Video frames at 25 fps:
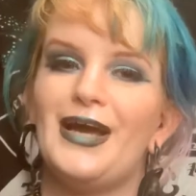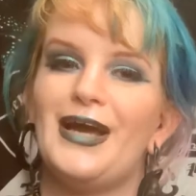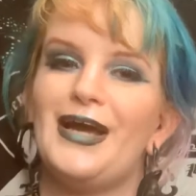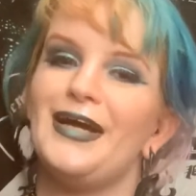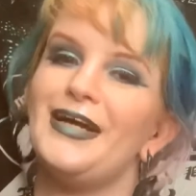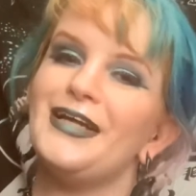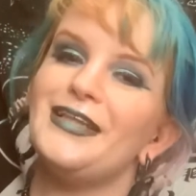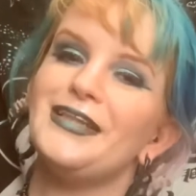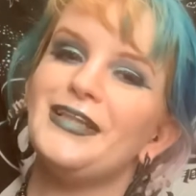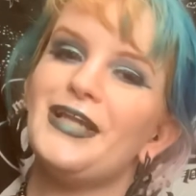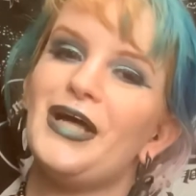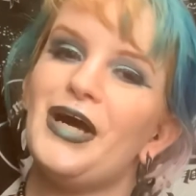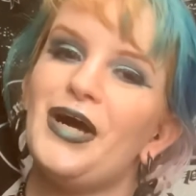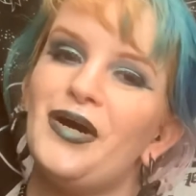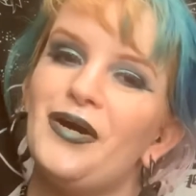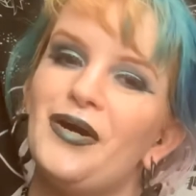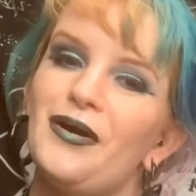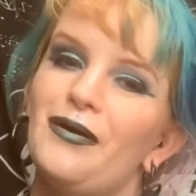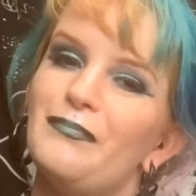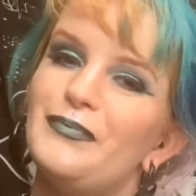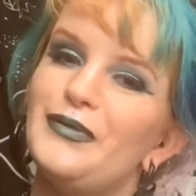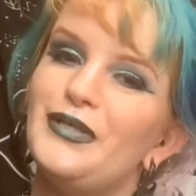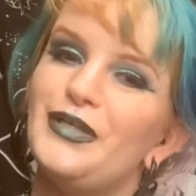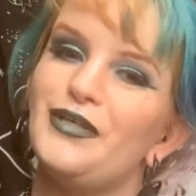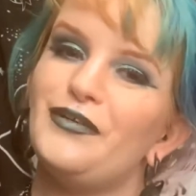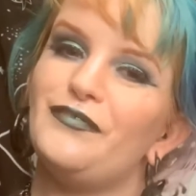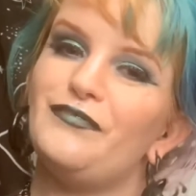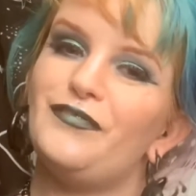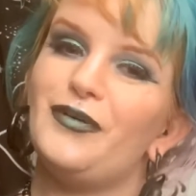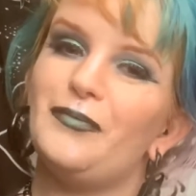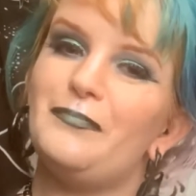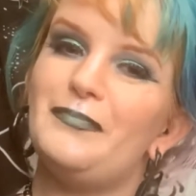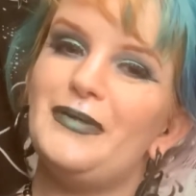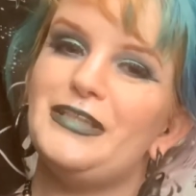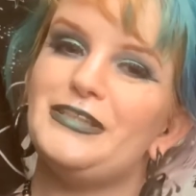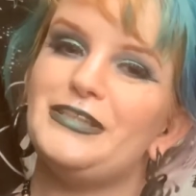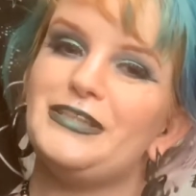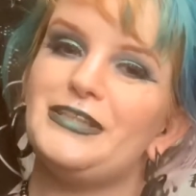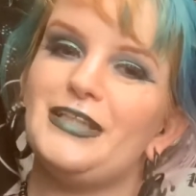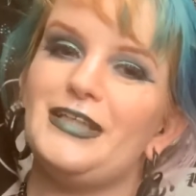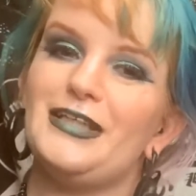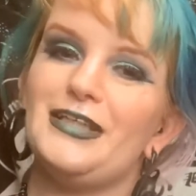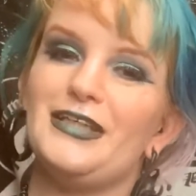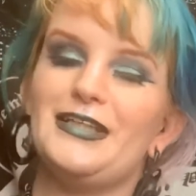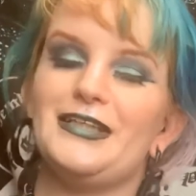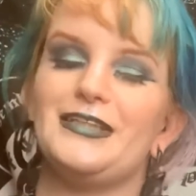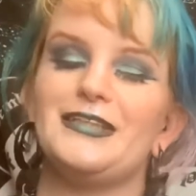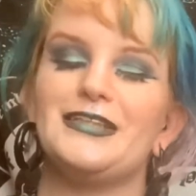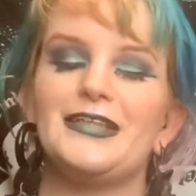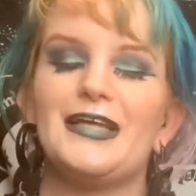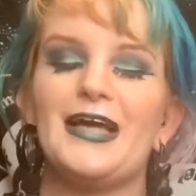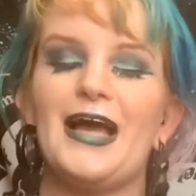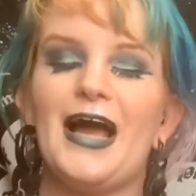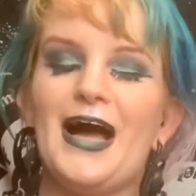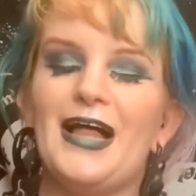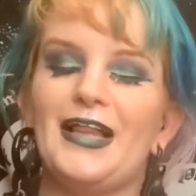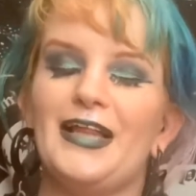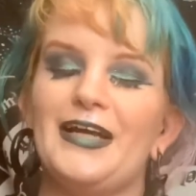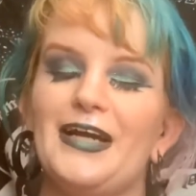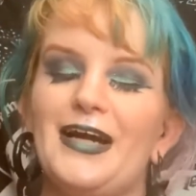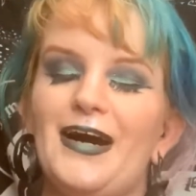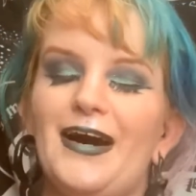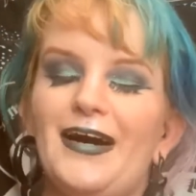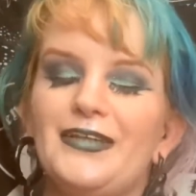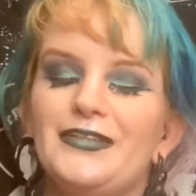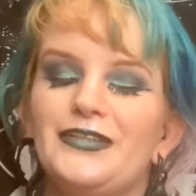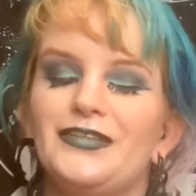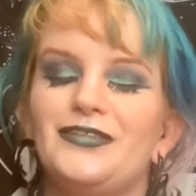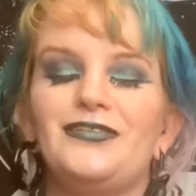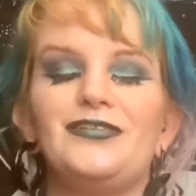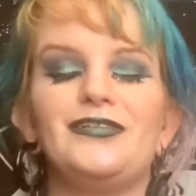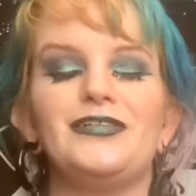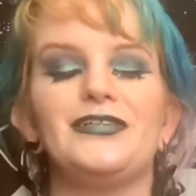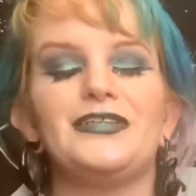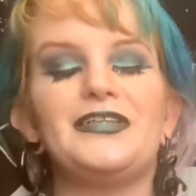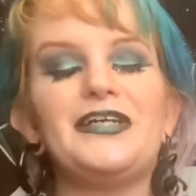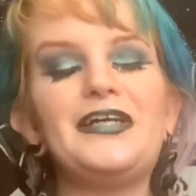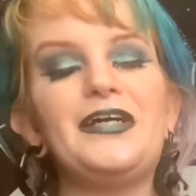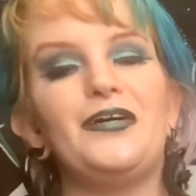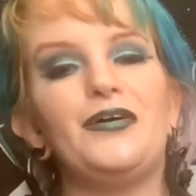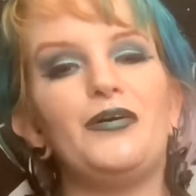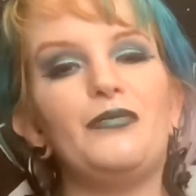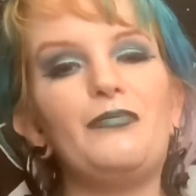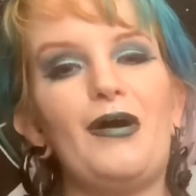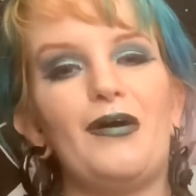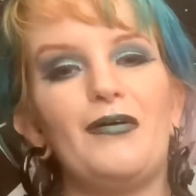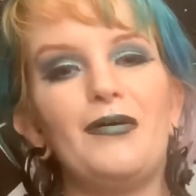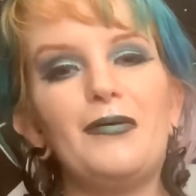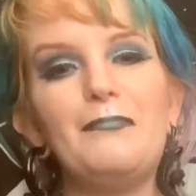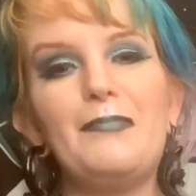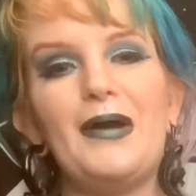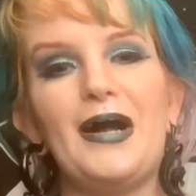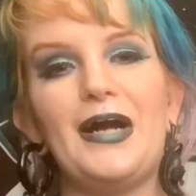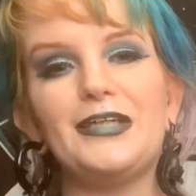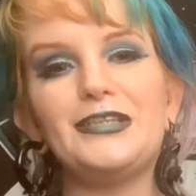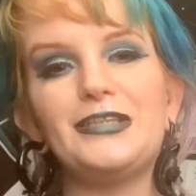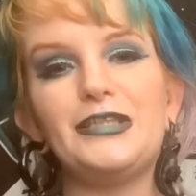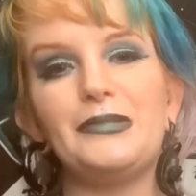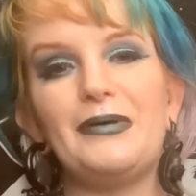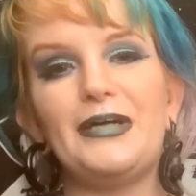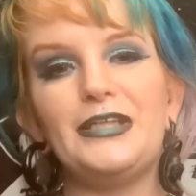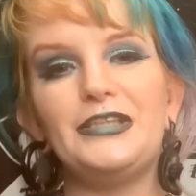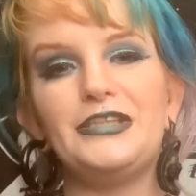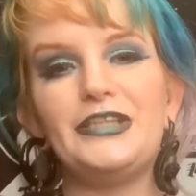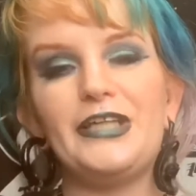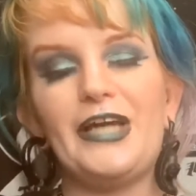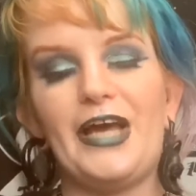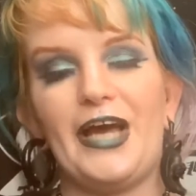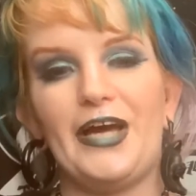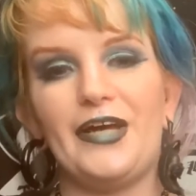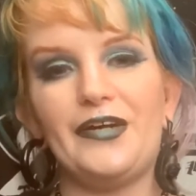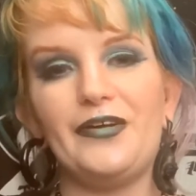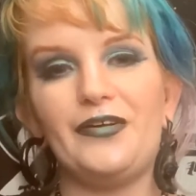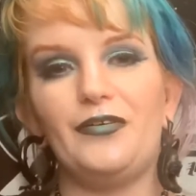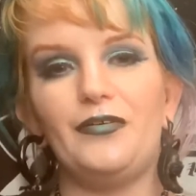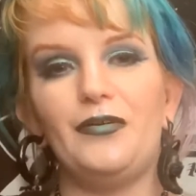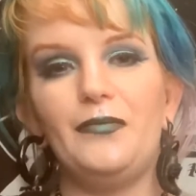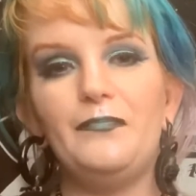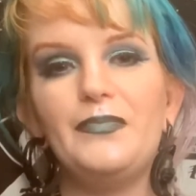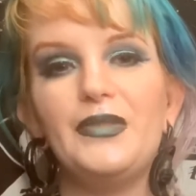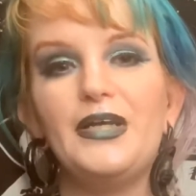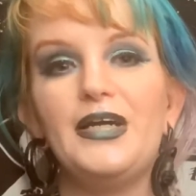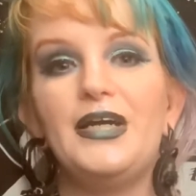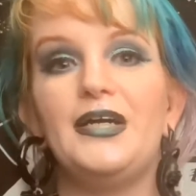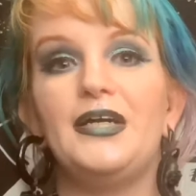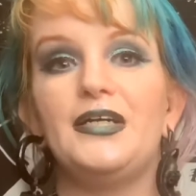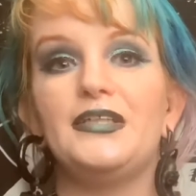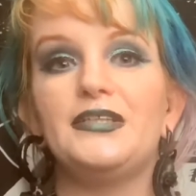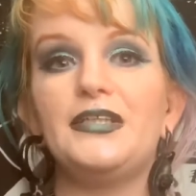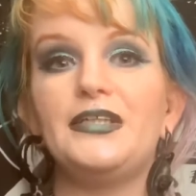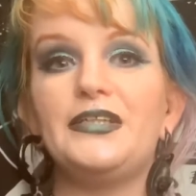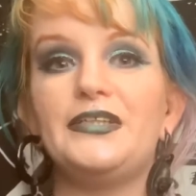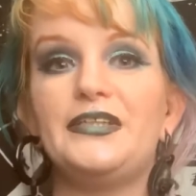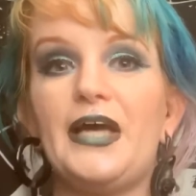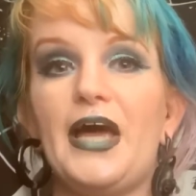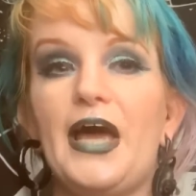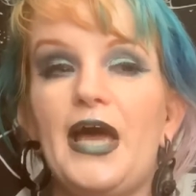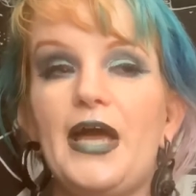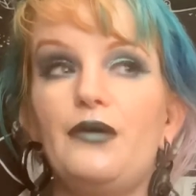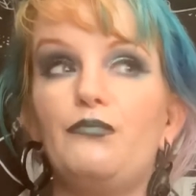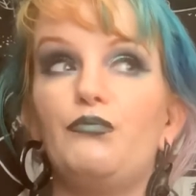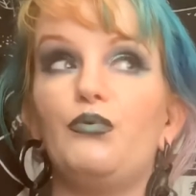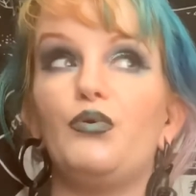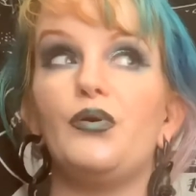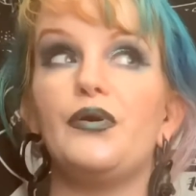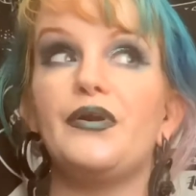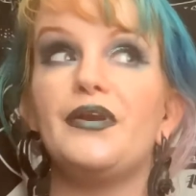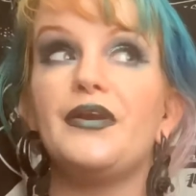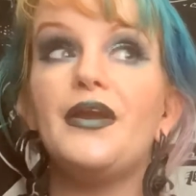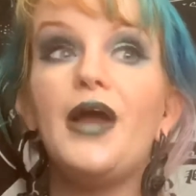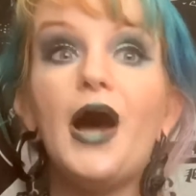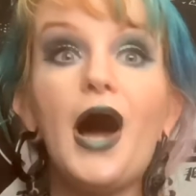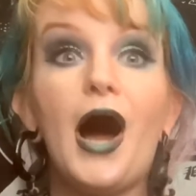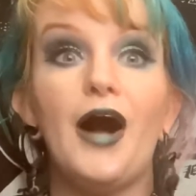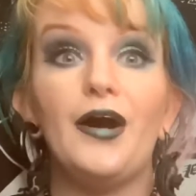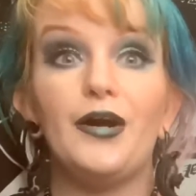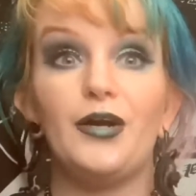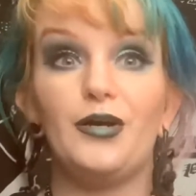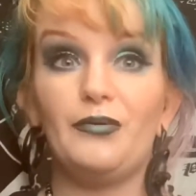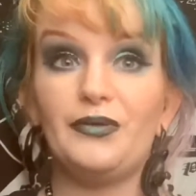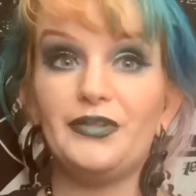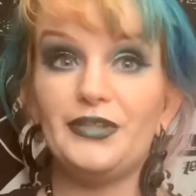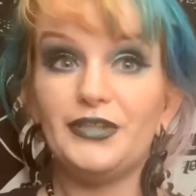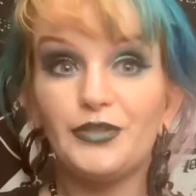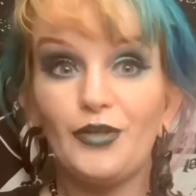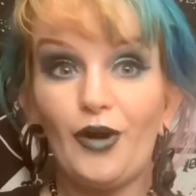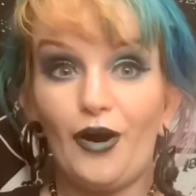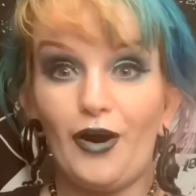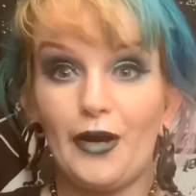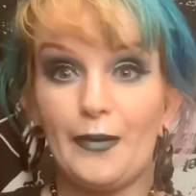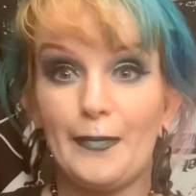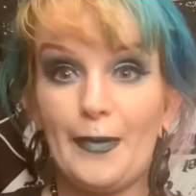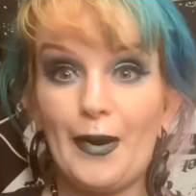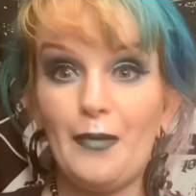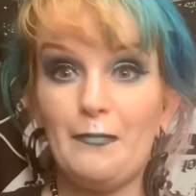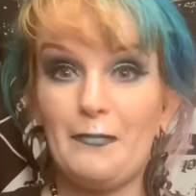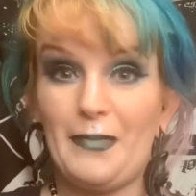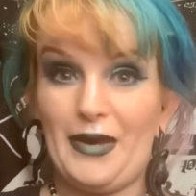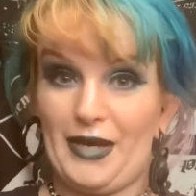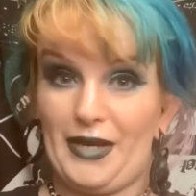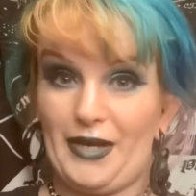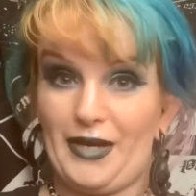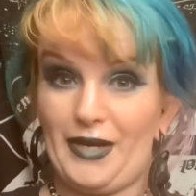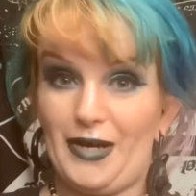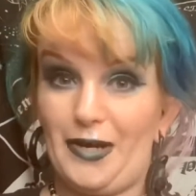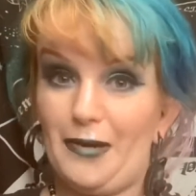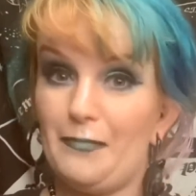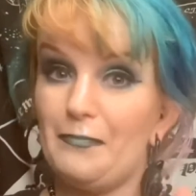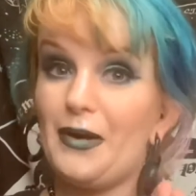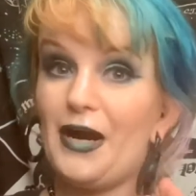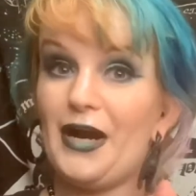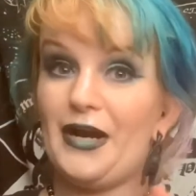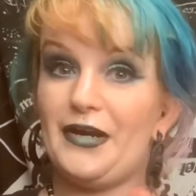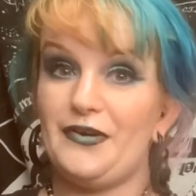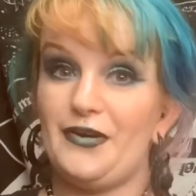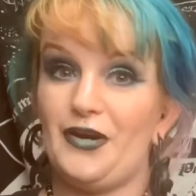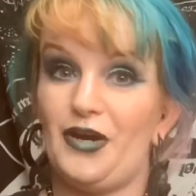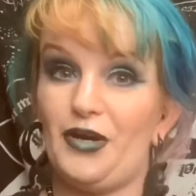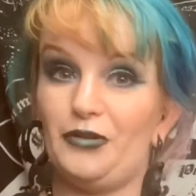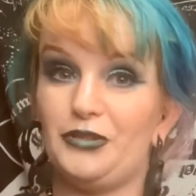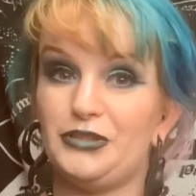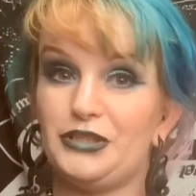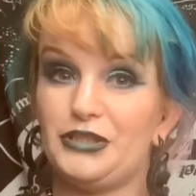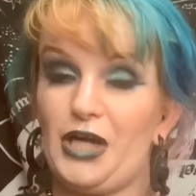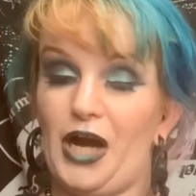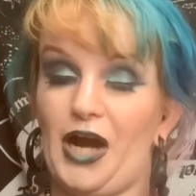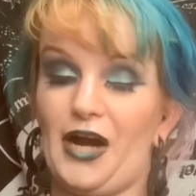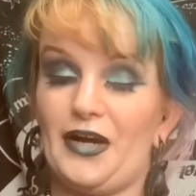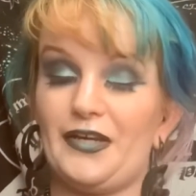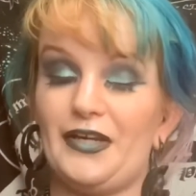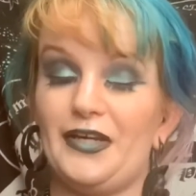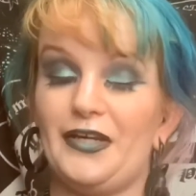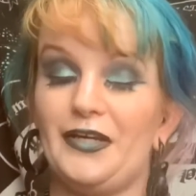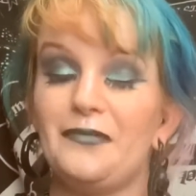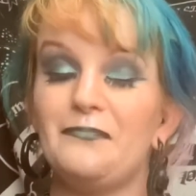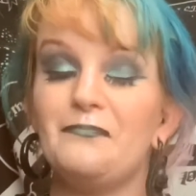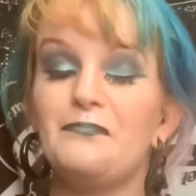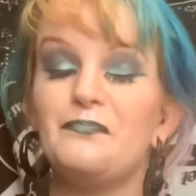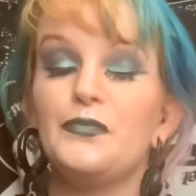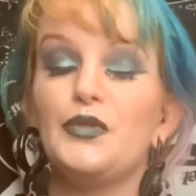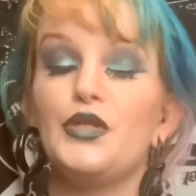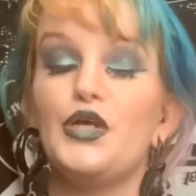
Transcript: Hello beautiful bitches, Cali Contours here, welcome back to my channel. Today we're not going to talk about makeup, I know, shocking.